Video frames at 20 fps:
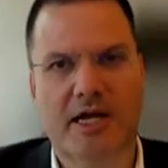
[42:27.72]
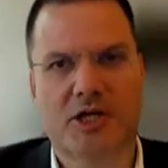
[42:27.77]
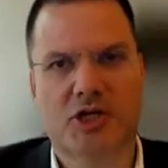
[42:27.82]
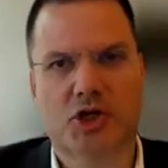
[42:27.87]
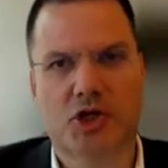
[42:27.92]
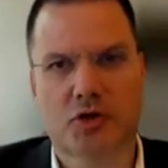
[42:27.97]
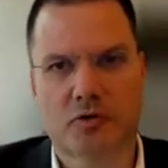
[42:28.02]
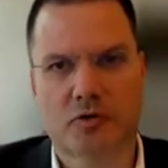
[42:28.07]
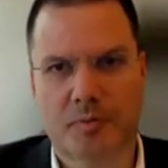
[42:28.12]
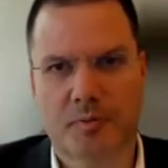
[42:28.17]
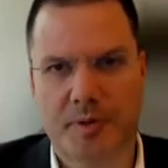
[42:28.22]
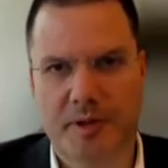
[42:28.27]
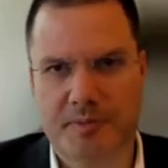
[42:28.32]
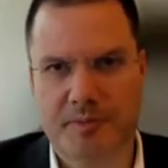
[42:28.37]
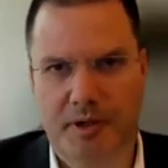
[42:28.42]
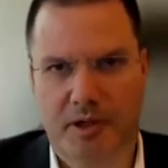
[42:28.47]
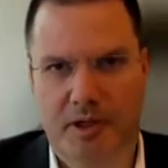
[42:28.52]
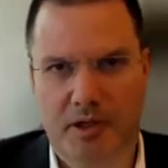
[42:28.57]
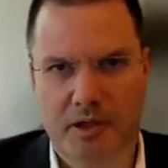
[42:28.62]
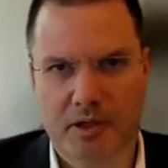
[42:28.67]
It should
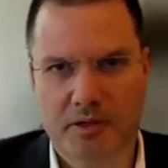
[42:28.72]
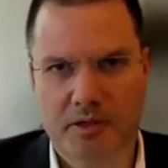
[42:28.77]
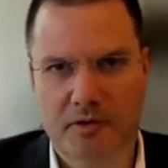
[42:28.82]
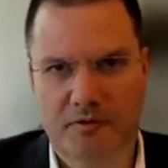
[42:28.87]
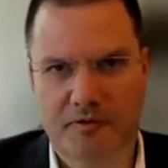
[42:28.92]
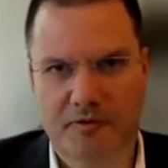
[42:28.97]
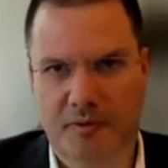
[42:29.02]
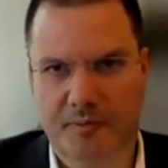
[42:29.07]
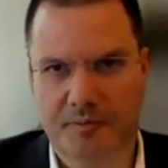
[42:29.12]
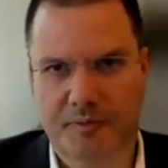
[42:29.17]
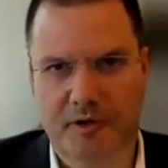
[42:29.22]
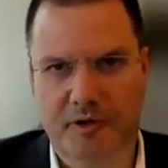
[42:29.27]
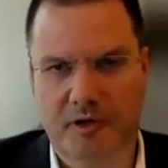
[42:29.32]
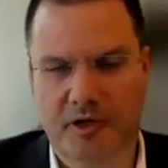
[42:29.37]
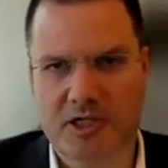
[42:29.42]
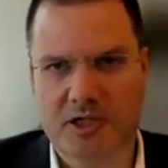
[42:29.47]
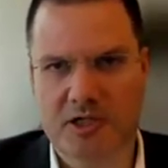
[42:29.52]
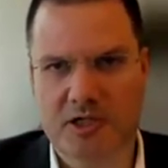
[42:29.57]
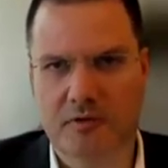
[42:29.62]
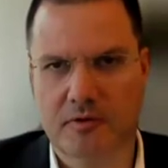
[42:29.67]
be part of
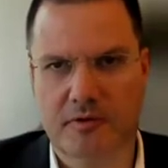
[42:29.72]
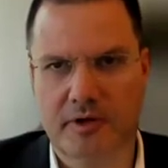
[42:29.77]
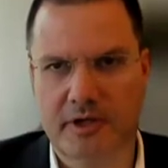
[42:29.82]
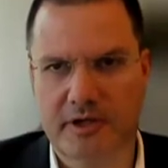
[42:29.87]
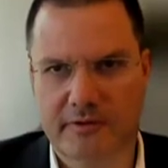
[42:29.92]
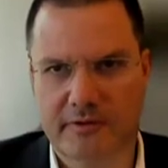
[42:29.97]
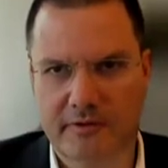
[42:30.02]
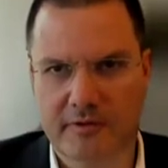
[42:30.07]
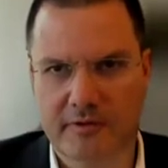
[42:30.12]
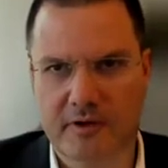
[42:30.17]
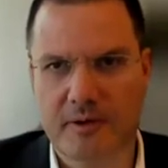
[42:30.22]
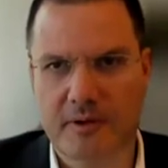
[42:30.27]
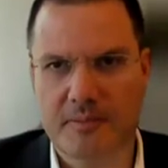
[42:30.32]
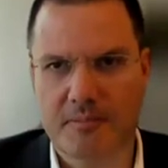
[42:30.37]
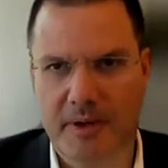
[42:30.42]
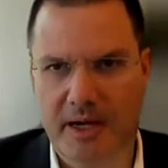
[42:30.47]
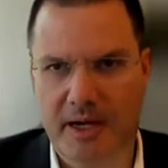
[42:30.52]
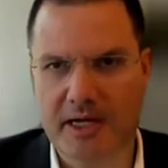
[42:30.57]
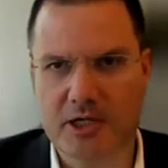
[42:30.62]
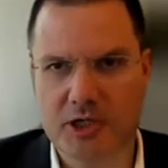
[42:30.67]
operational risk
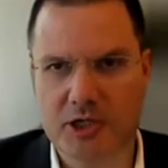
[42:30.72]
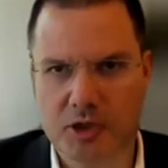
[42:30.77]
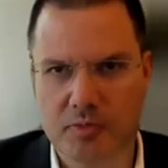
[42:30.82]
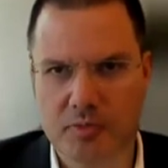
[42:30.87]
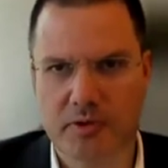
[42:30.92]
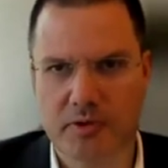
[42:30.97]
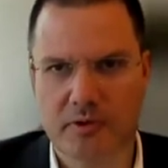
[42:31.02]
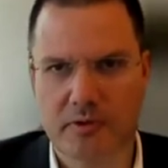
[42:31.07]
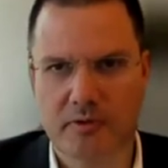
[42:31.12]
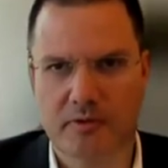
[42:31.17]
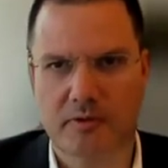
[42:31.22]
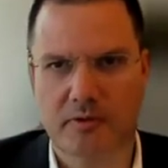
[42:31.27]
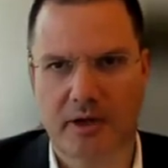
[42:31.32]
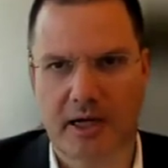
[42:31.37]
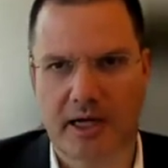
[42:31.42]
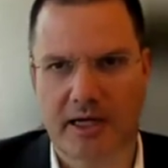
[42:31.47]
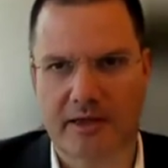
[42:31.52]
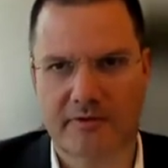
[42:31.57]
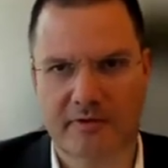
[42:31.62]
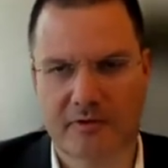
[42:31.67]
management
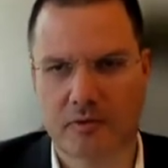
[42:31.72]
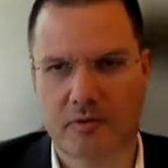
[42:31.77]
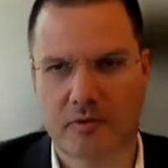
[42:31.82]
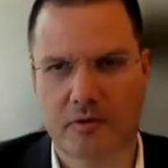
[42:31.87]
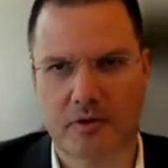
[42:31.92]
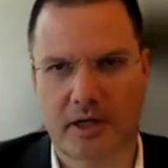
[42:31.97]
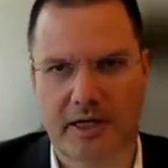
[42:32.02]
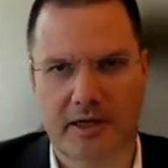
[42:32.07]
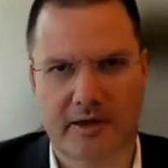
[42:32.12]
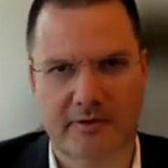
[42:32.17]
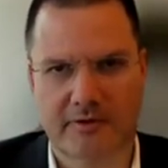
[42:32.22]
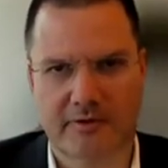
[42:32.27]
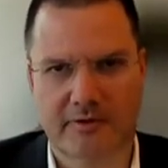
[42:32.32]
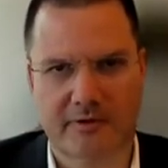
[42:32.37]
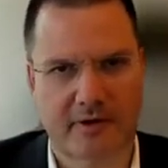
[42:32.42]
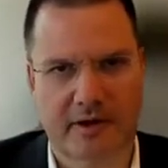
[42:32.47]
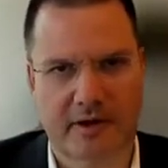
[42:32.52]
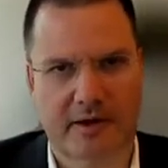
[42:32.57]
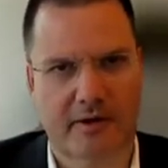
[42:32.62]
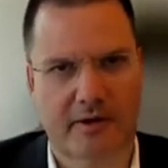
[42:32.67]
as soon
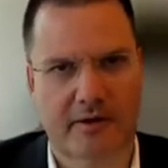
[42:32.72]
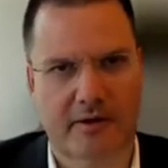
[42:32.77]
as